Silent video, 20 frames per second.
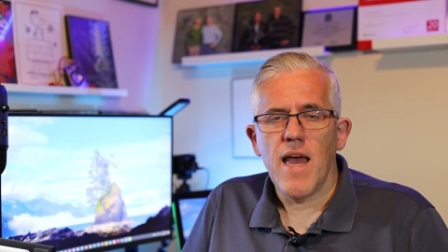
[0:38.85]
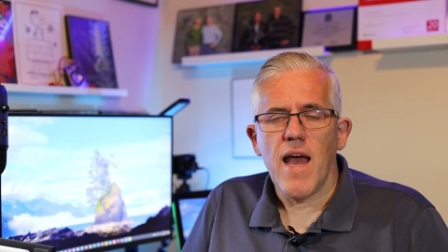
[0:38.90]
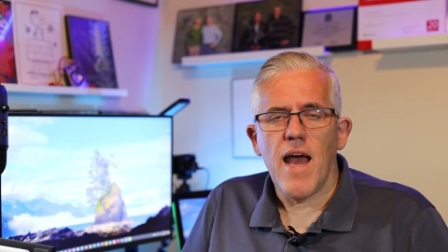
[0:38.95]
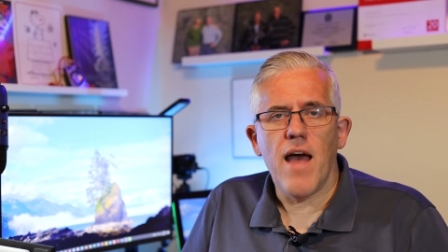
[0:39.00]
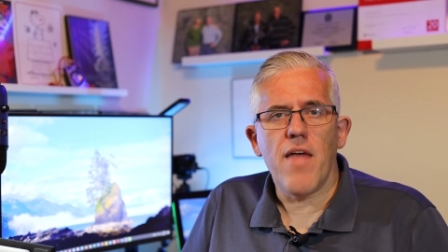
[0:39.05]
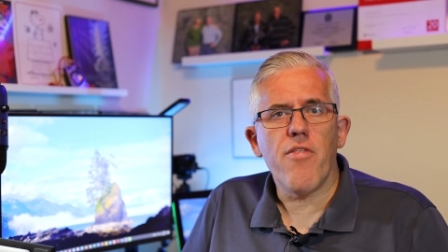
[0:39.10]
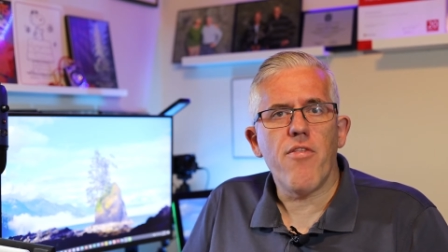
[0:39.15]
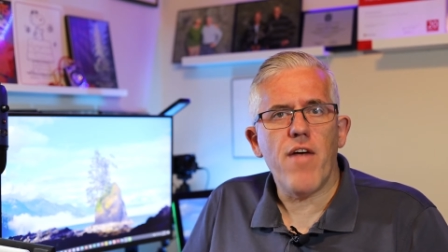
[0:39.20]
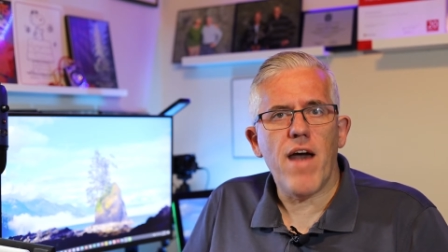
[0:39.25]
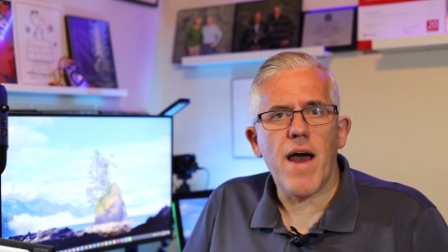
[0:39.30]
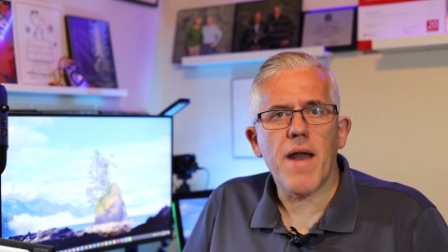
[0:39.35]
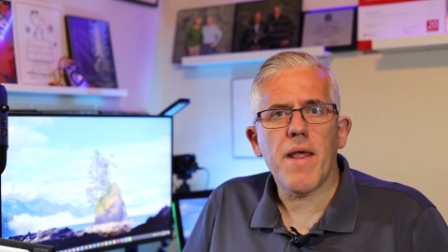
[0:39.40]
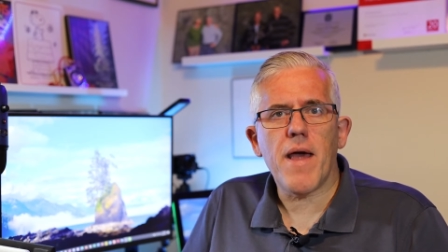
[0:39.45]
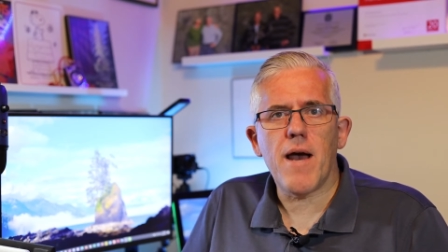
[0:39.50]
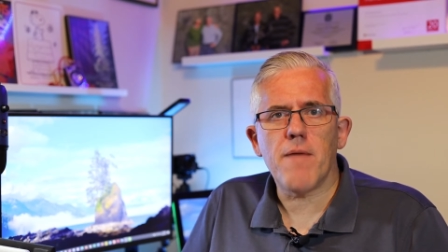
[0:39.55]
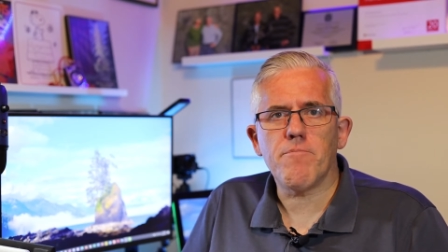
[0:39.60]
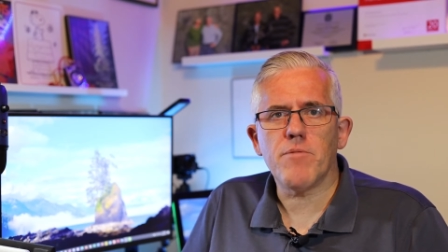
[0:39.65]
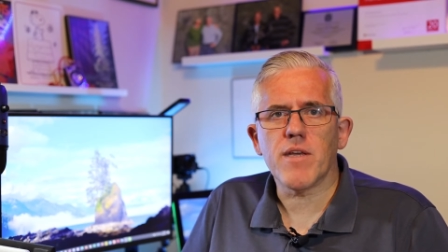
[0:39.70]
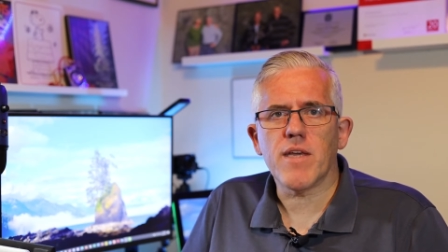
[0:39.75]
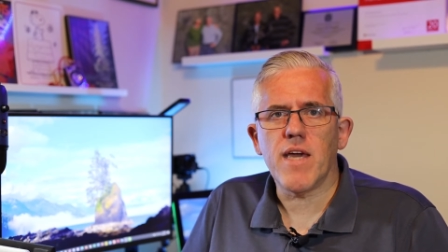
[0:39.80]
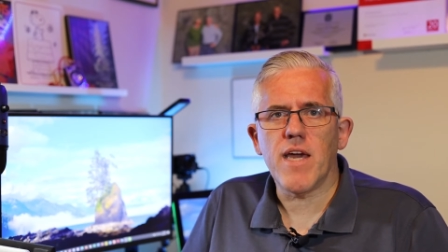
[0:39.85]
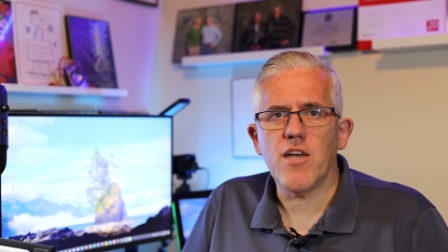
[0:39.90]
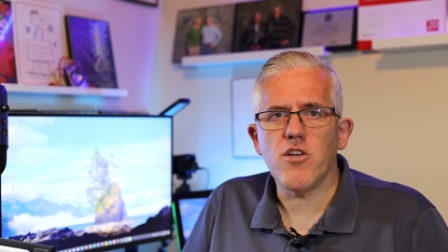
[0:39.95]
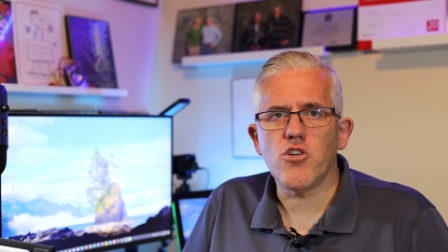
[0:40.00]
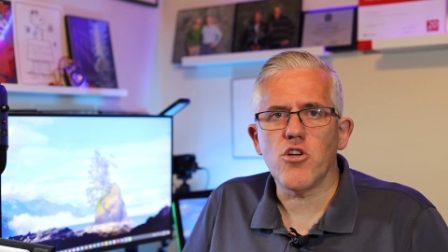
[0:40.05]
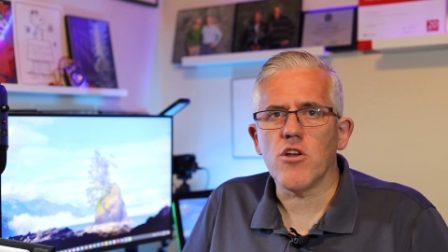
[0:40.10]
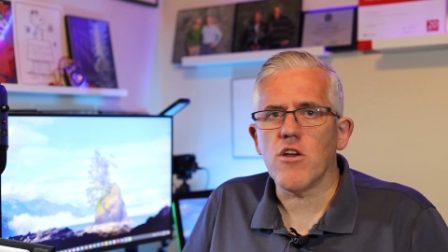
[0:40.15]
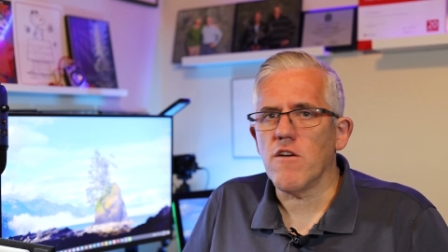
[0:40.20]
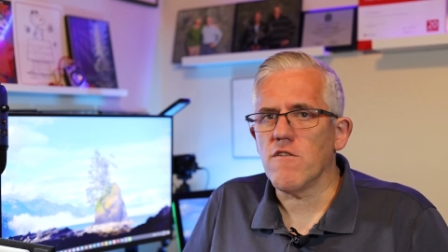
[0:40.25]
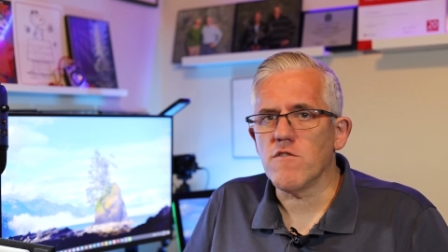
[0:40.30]
And that
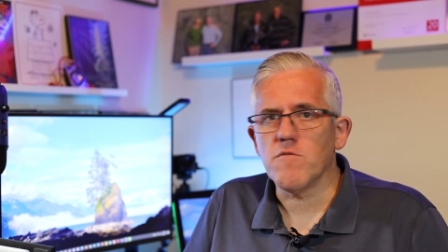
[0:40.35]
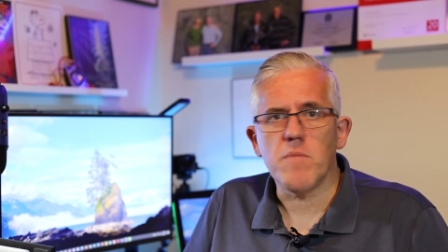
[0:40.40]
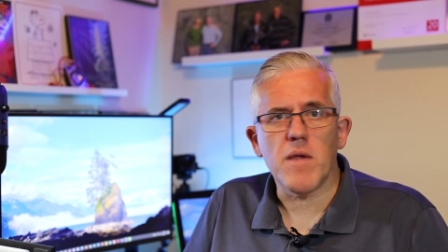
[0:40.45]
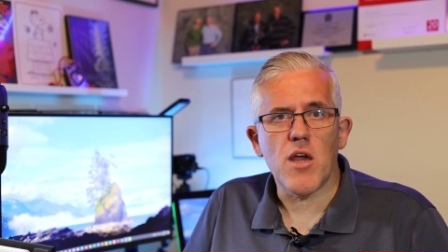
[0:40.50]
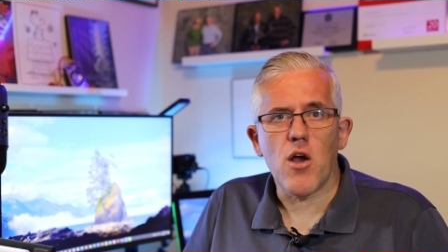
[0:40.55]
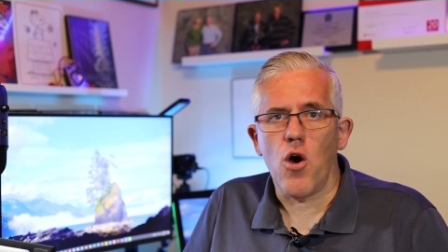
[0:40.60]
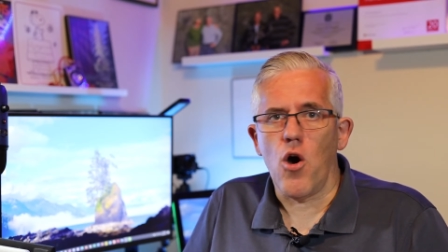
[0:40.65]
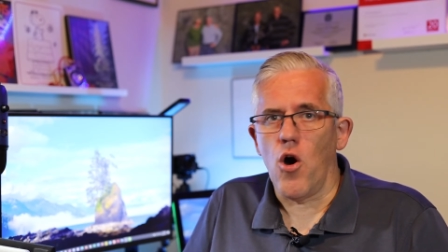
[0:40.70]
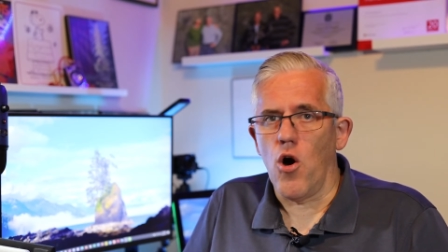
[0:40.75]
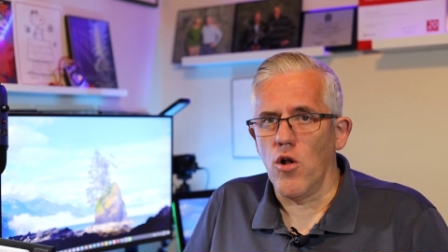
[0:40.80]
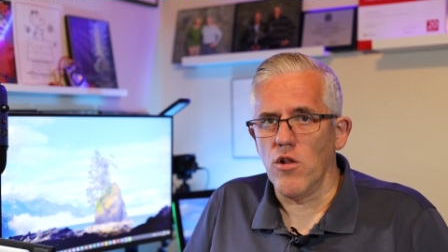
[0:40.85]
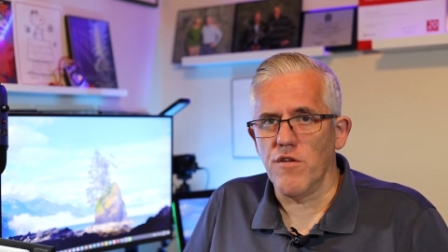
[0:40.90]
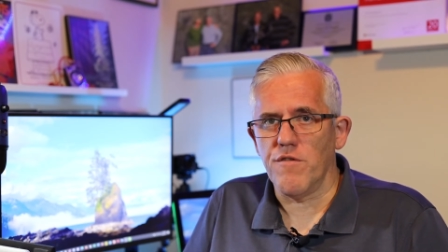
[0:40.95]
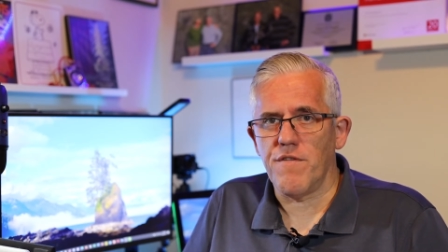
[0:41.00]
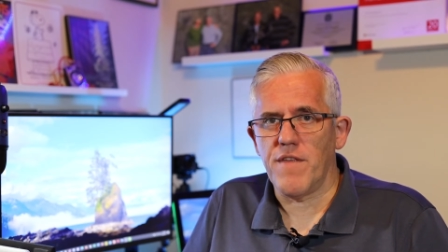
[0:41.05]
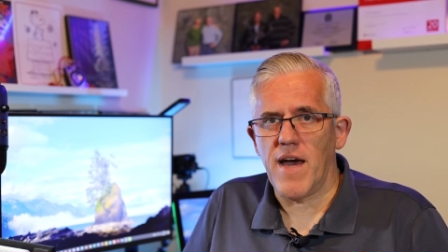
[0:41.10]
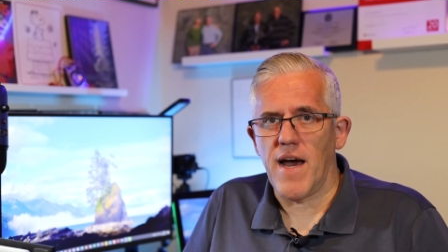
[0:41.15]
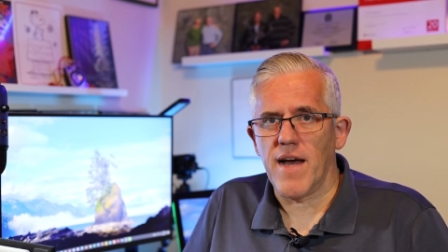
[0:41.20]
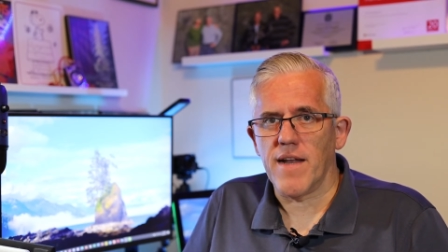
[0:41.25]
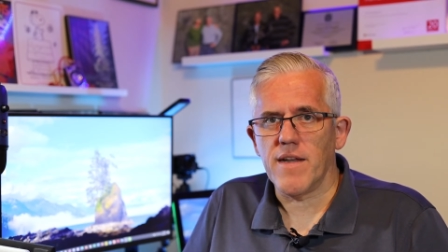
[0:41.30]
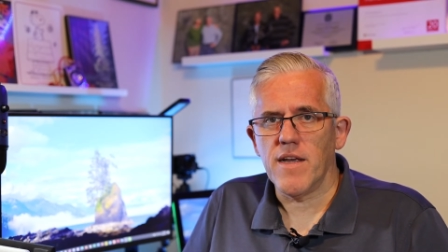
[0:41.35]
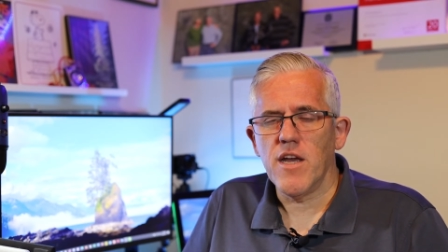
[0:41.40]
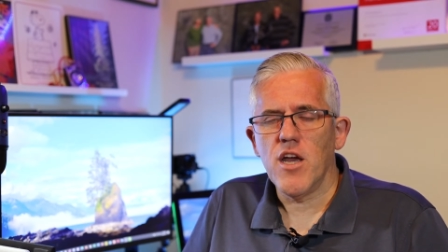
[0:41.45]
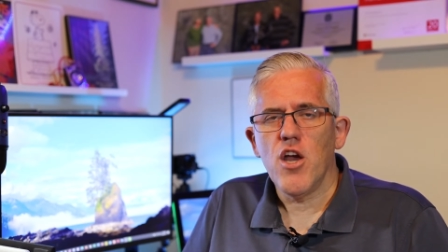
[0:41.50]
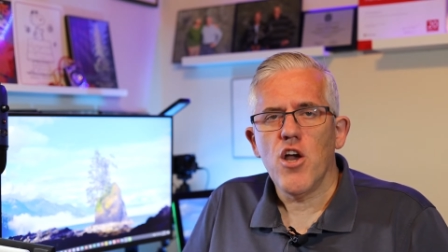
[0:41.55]
application gives me all of that.